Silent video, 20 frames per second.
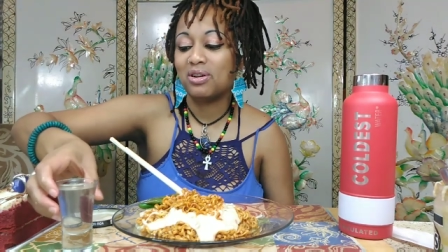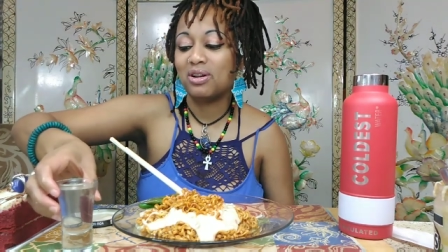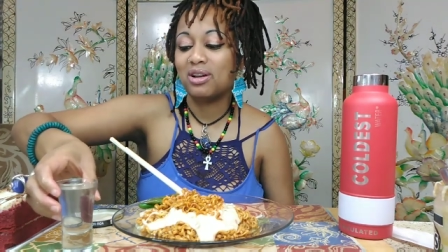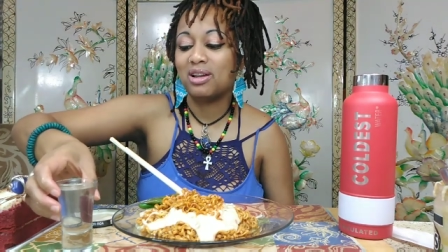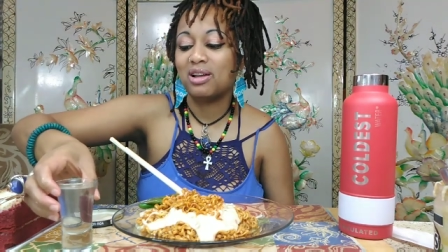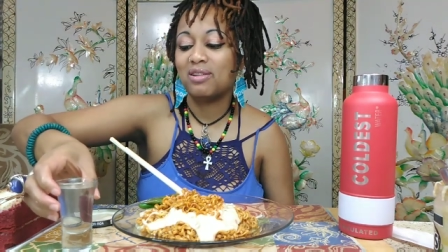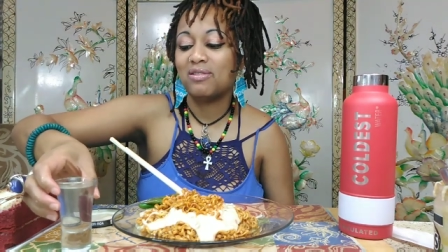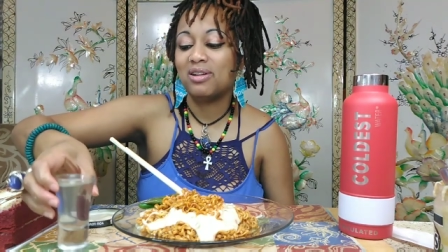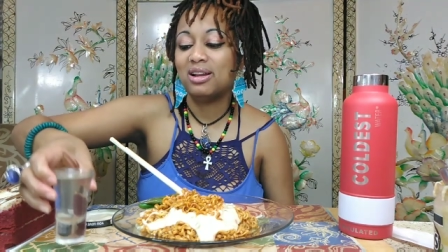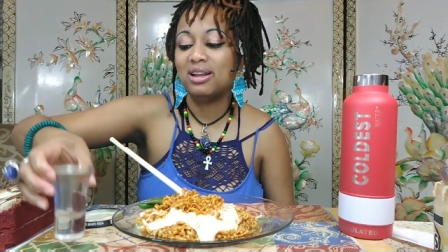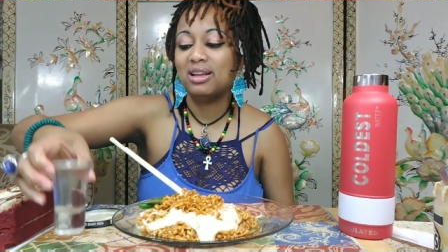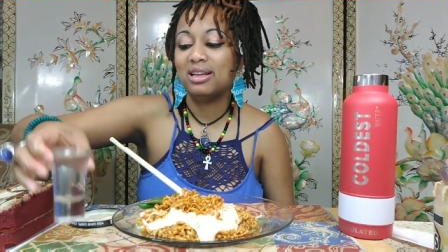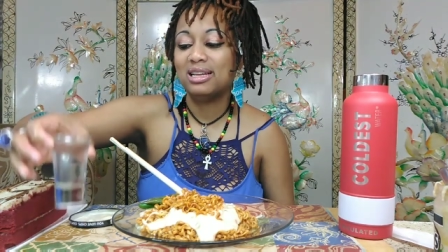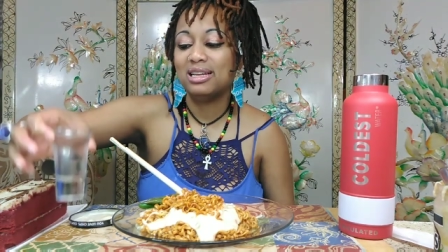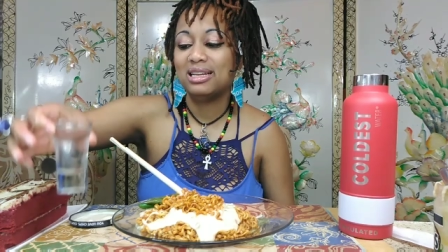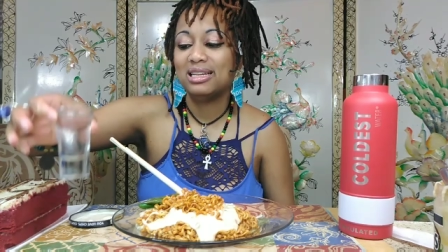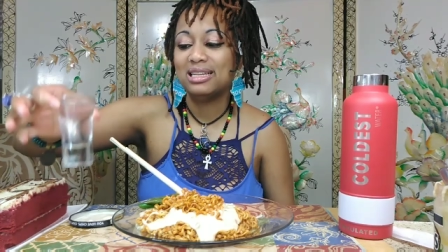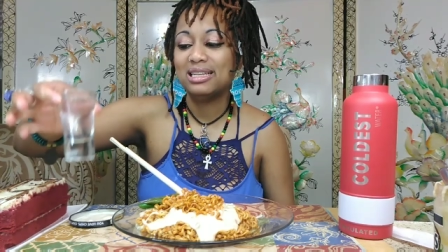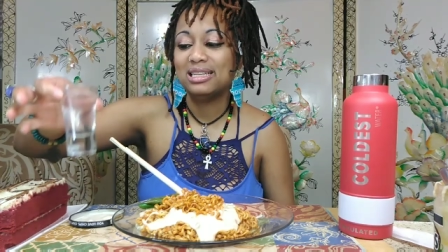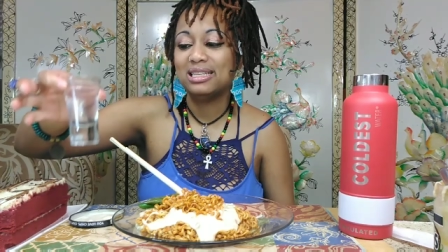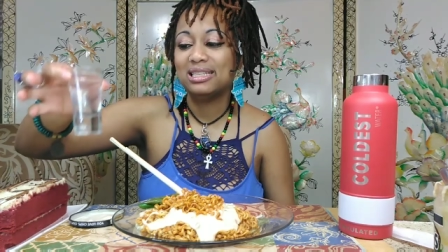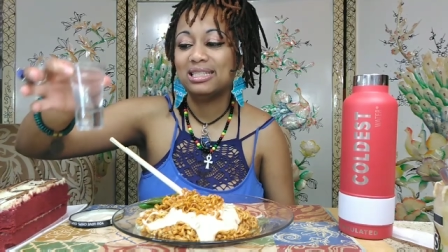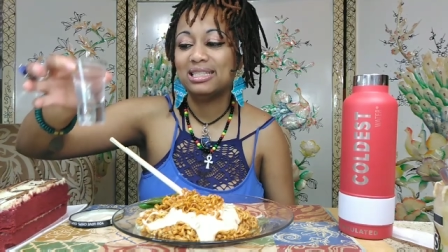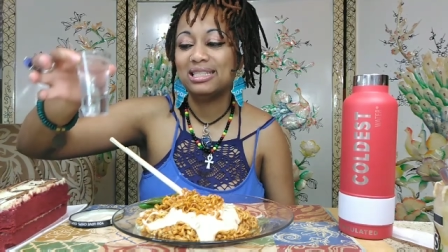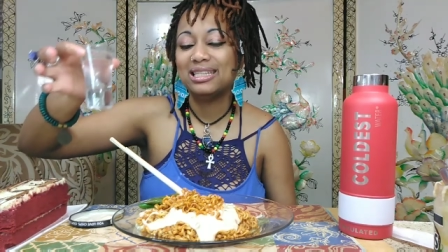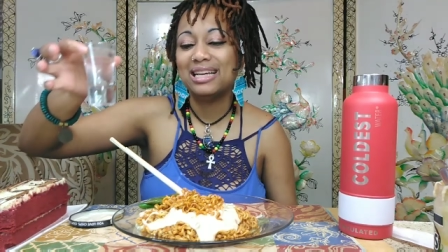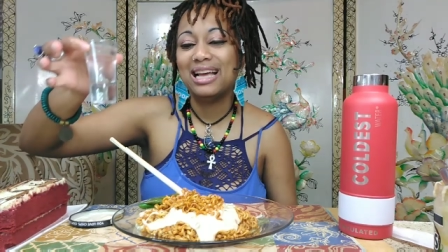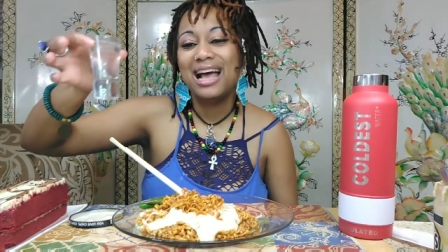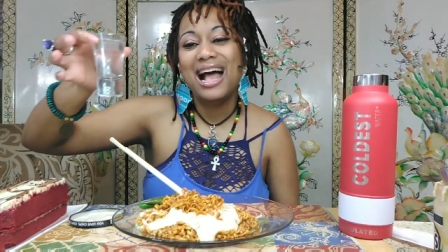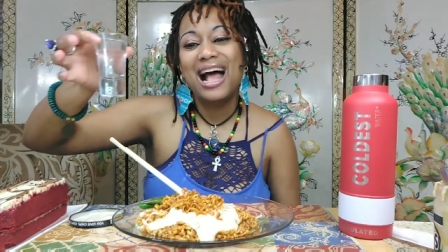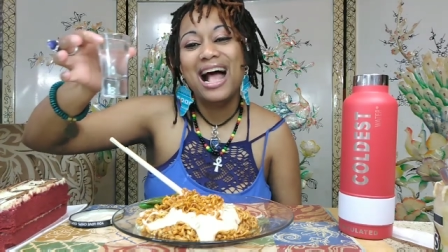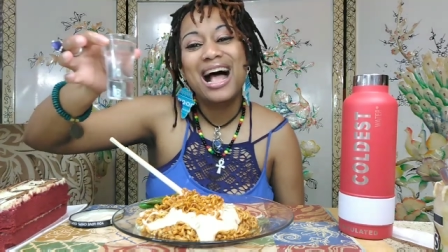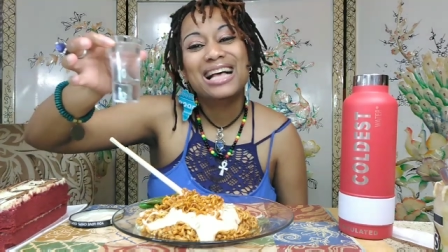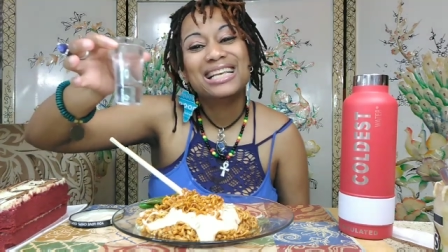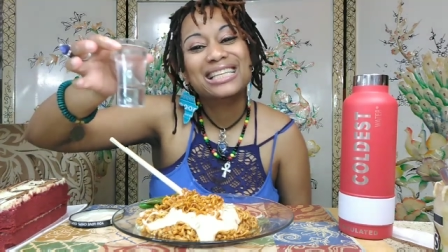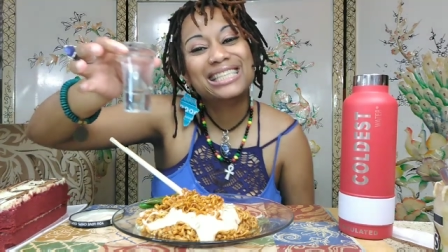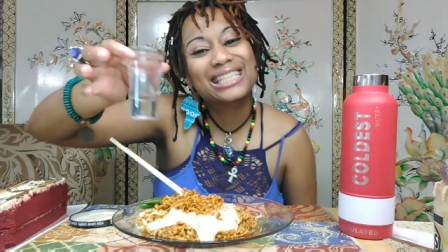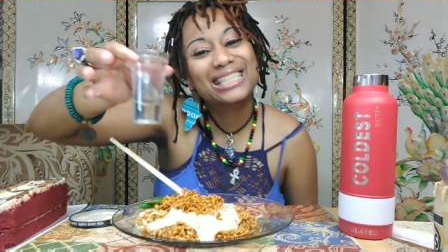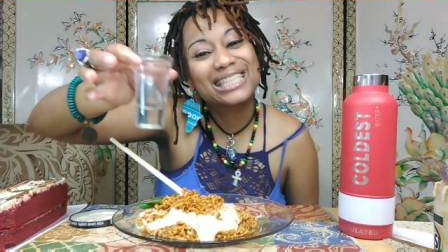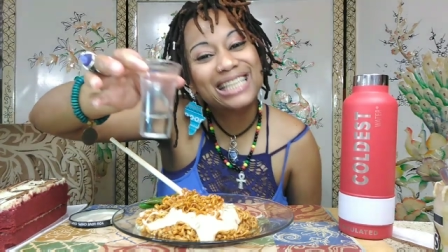All right, you ready?
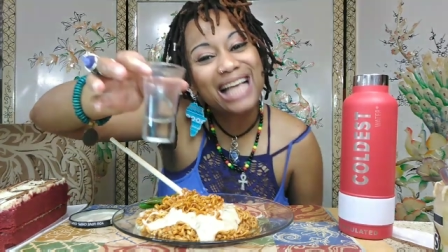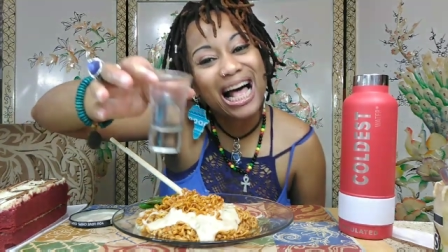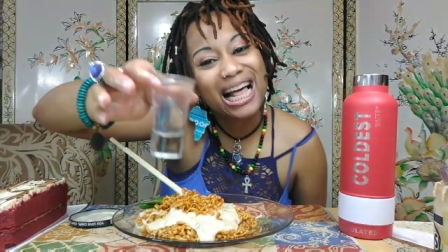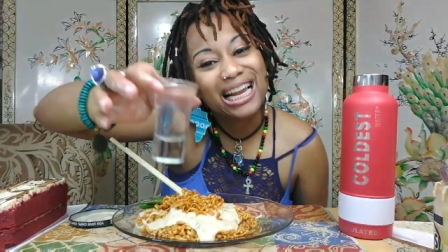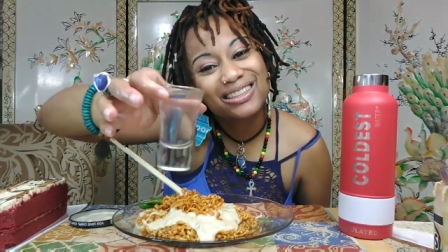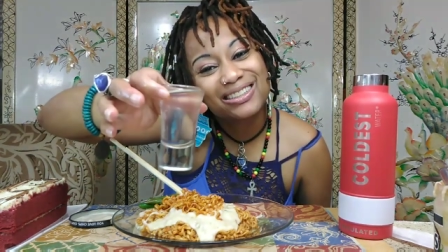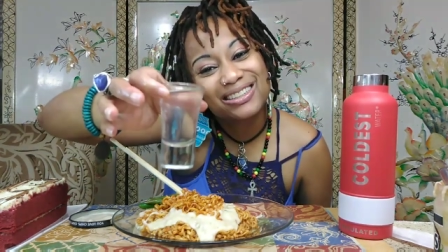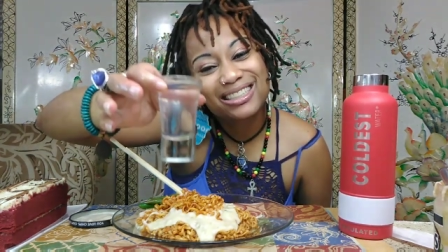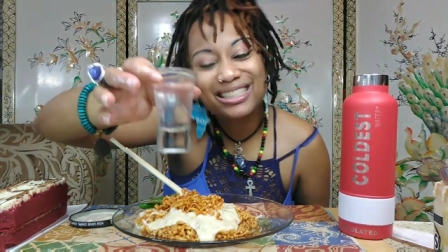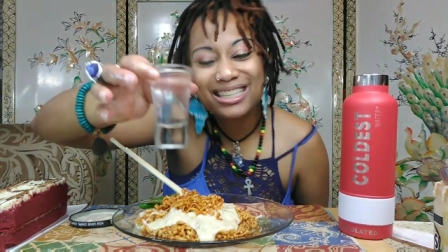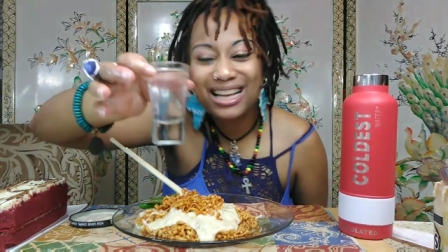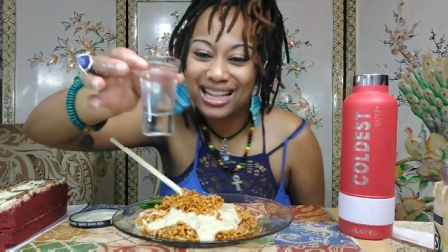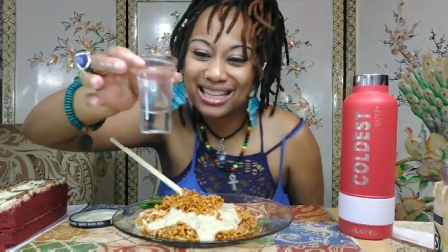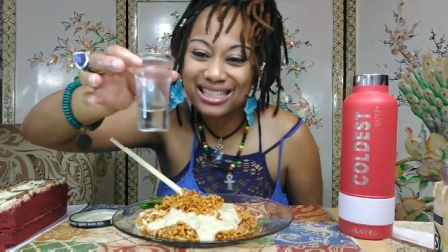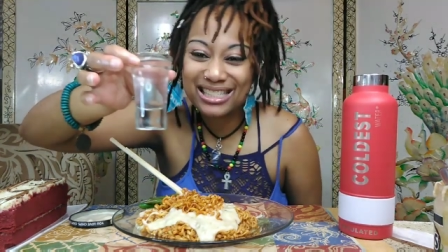Salute